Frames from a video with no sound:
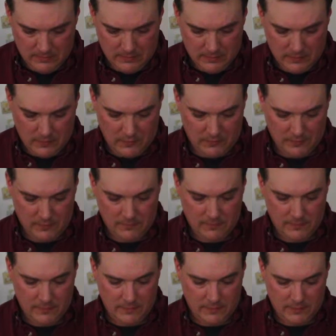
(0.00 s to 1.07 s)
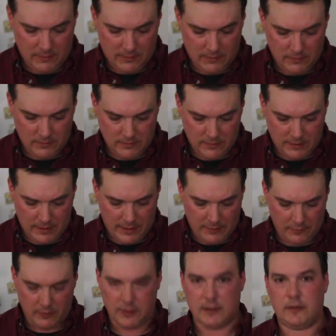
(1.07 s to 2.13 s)
So today
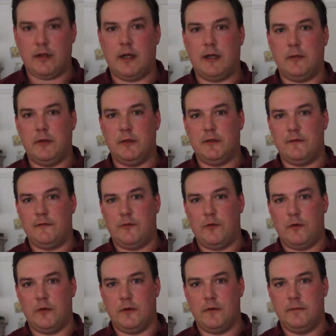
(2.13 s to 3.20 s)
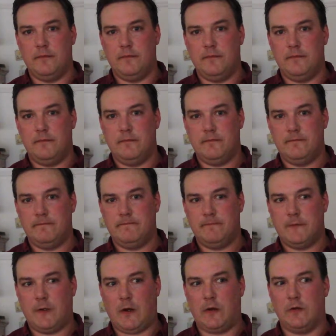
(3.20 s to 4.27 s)
we're going to talk about the 4
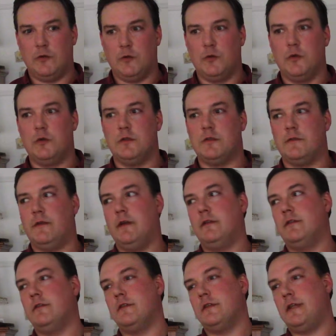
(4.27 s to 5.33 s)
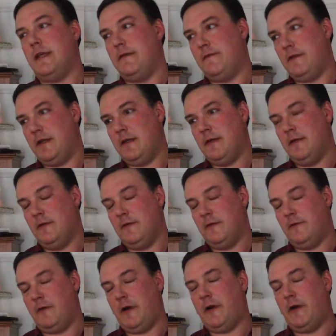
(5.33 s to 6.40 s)
cardinal rules of hunter safety or
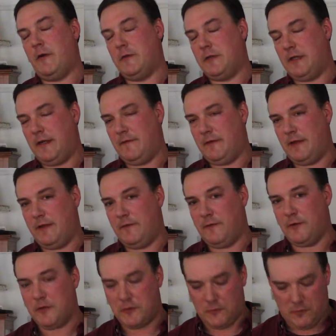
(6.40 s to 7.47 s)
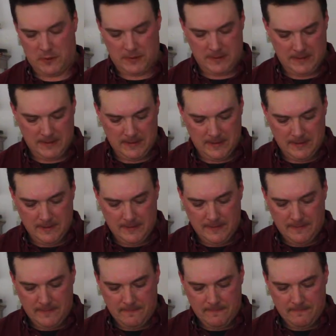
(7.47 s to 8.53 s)
firearm safety. The first one
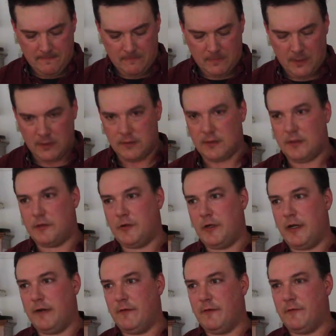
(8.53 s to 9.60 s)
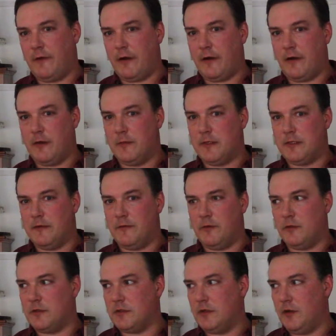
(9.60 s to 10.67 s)
is to treat every firearm as if it
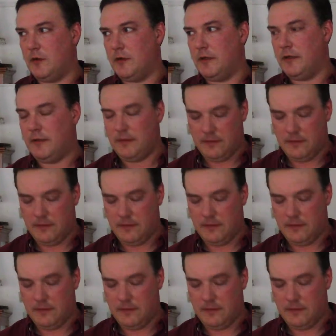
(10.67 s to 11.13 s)
was loaded.